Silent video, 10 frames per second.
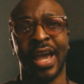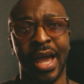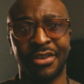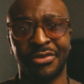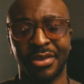
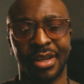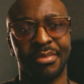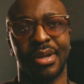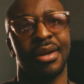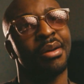ad for
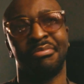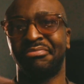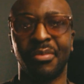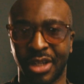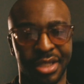them,
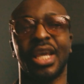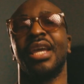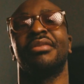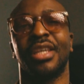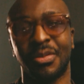I'm just
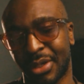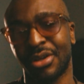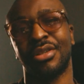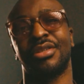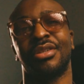saying this
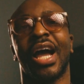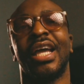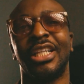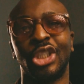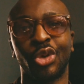because I
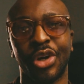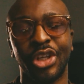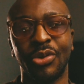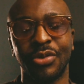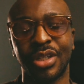enjoy
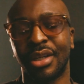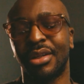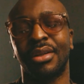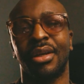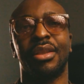
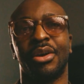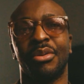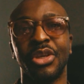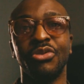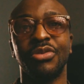using their
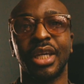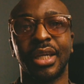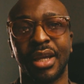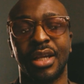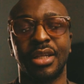music,
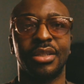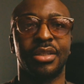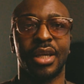is